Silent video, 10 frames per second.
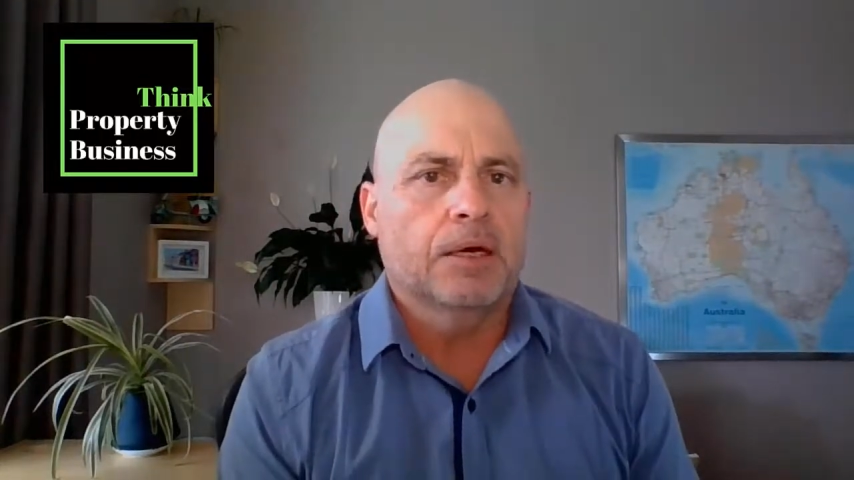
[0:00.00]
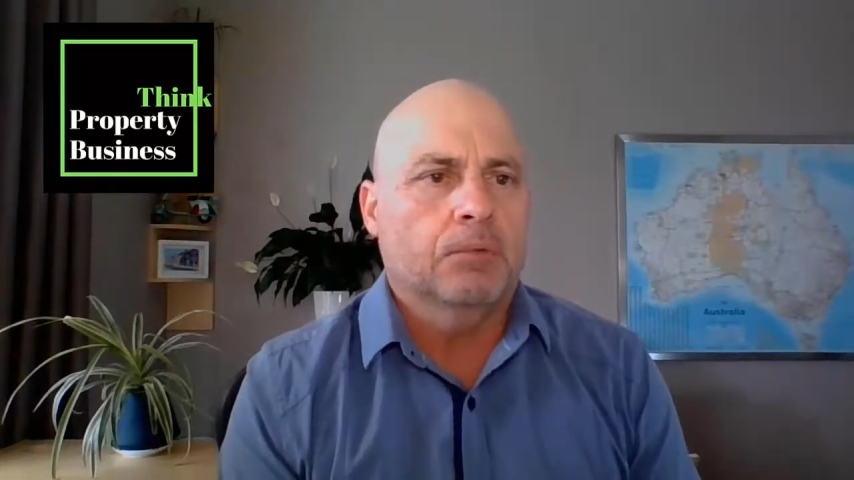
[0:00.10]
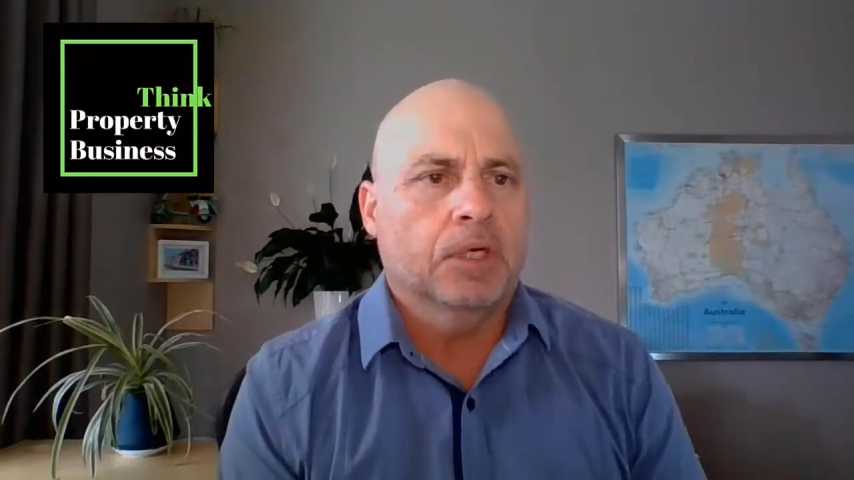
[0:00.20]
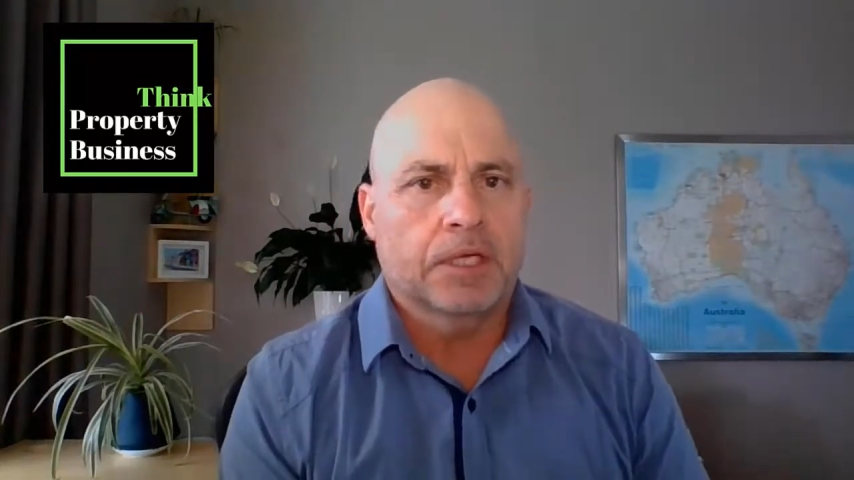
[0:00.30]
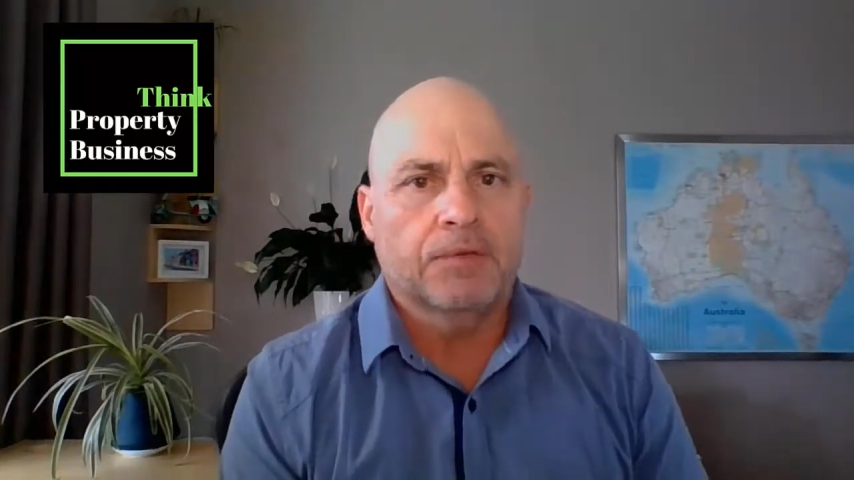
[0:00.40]

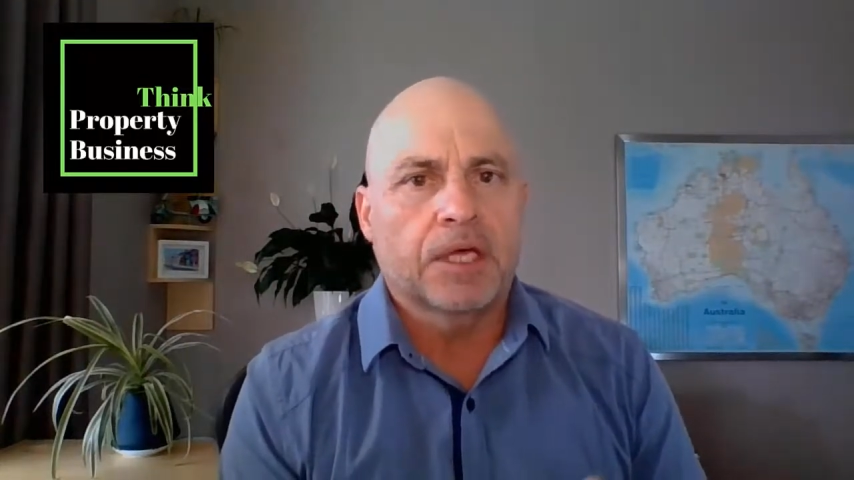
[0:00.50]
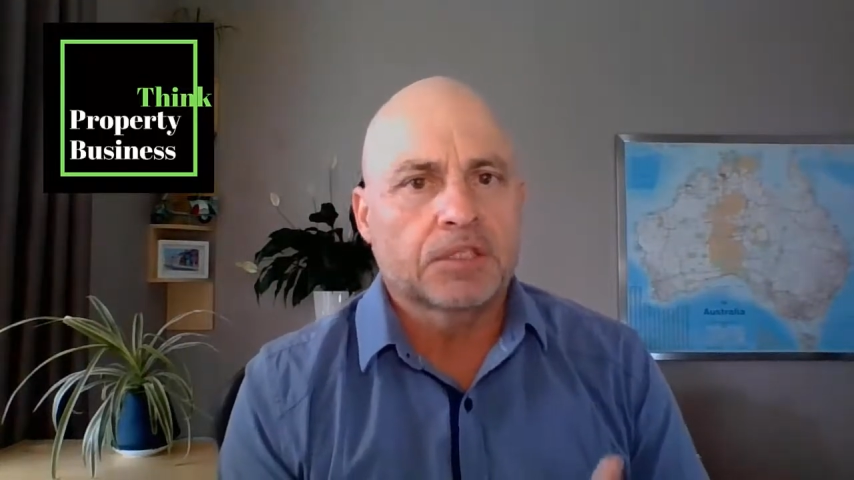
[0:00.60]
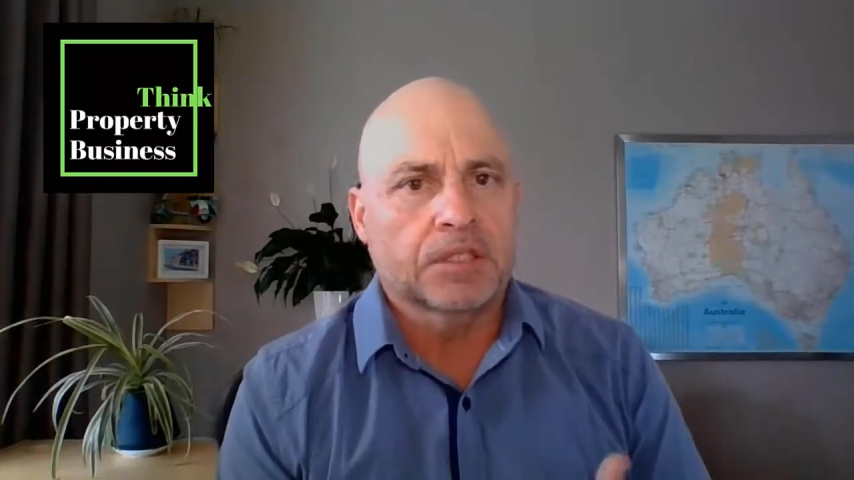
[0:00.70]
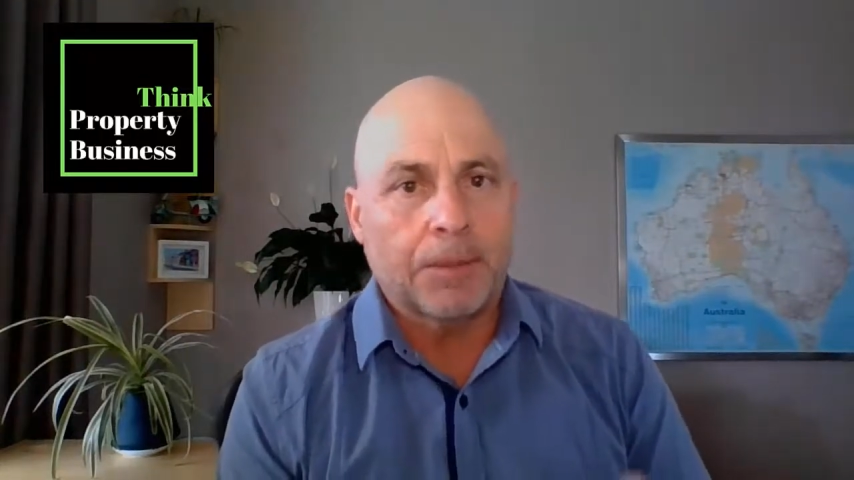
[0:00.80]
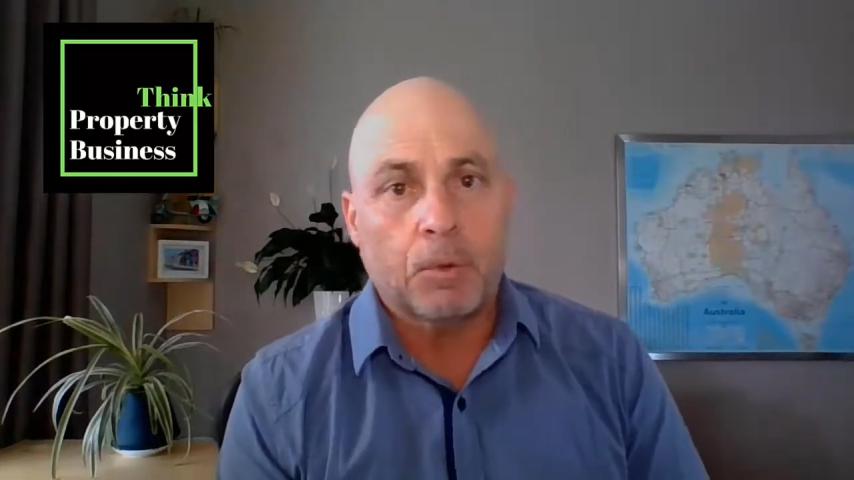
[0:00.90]
again,
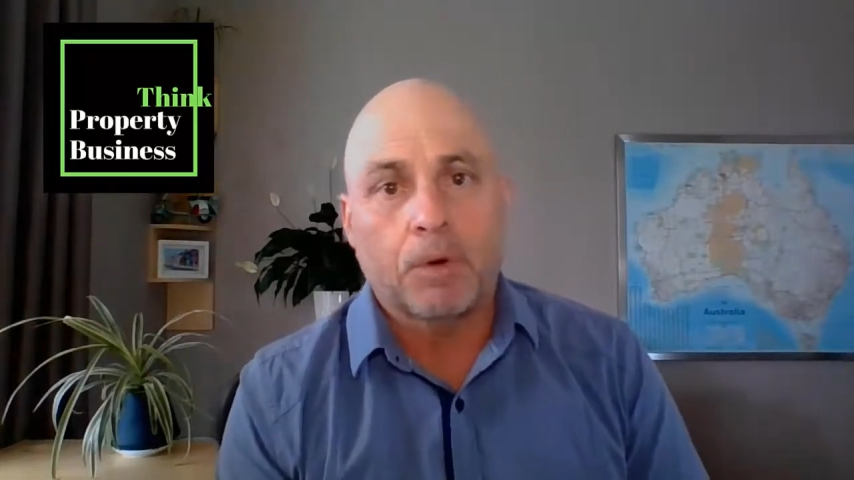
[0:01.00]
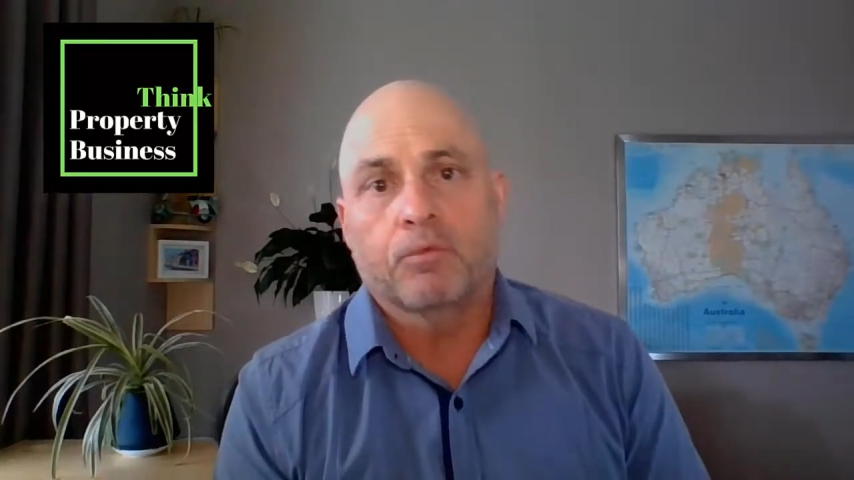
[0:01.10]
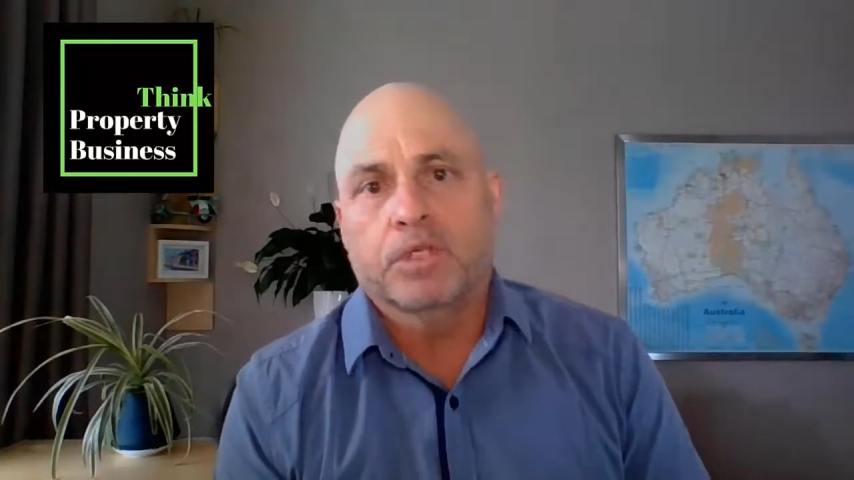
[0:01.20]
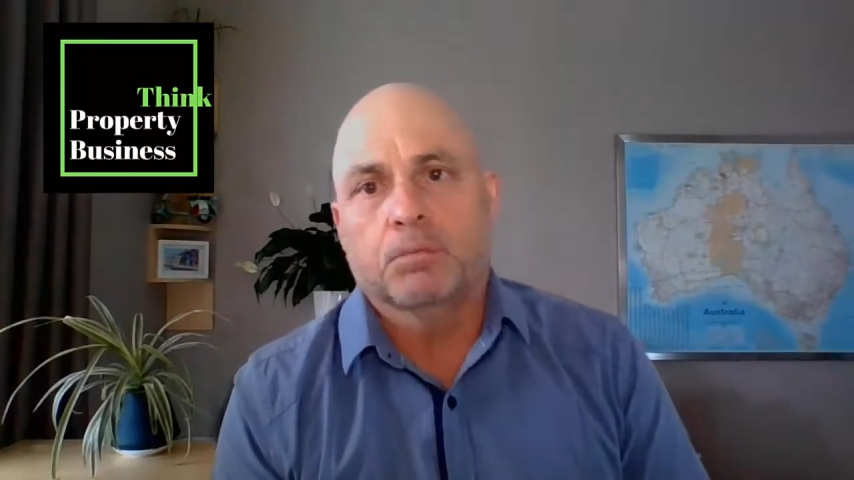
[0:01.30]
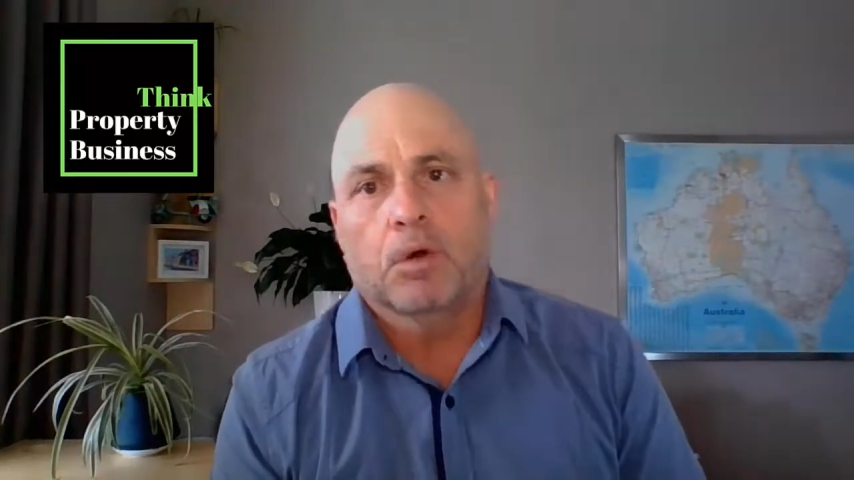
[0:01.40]
that's the number one
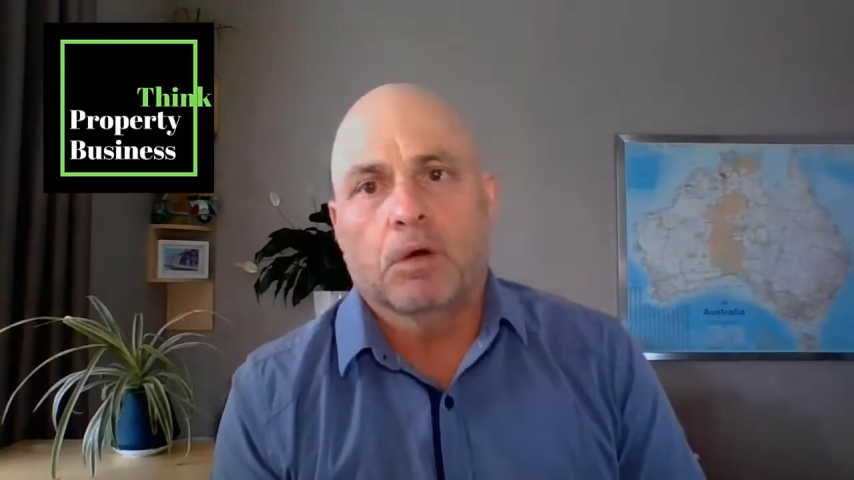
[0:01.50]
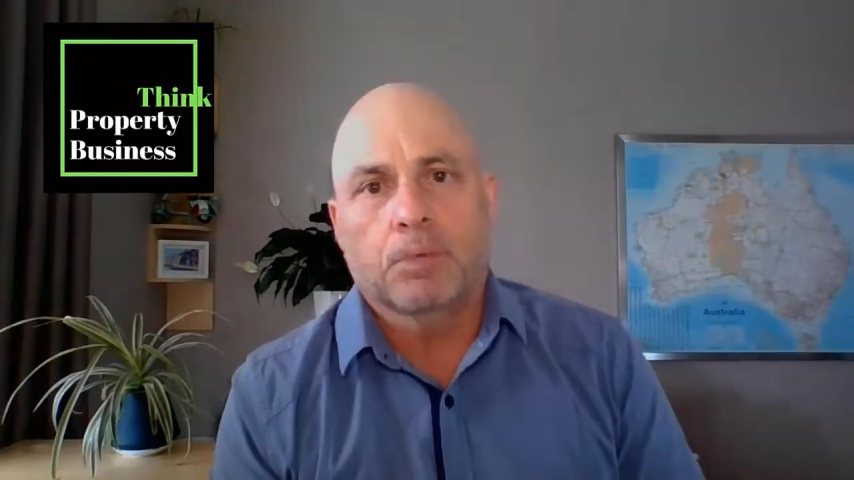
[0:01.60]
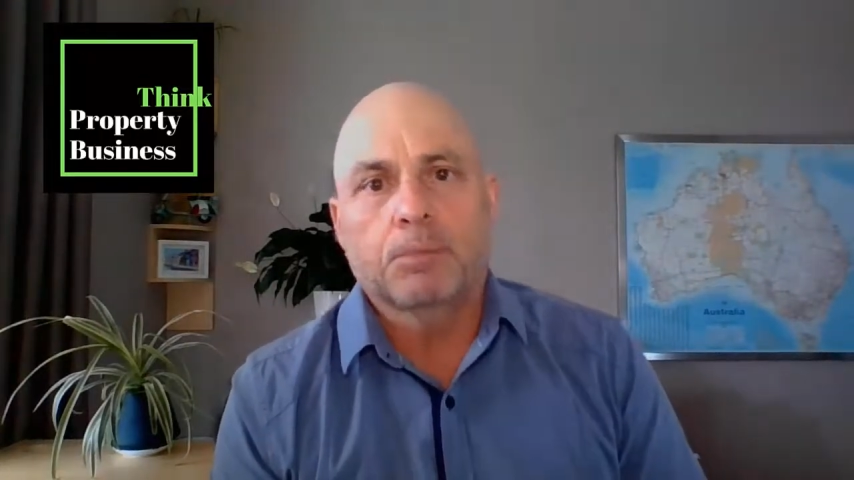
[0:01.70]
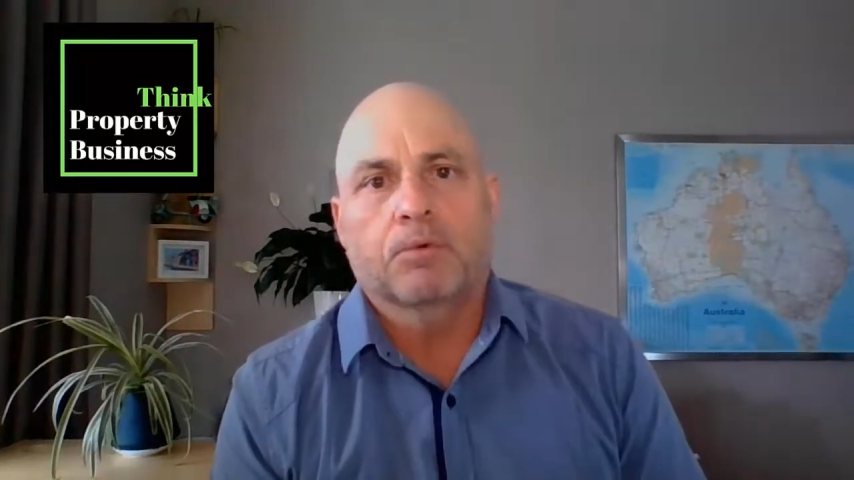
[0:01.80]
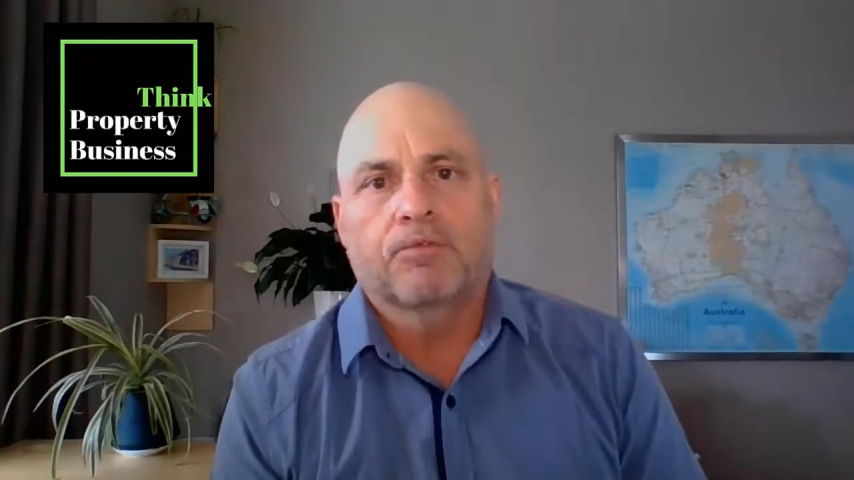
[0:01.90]
reason why people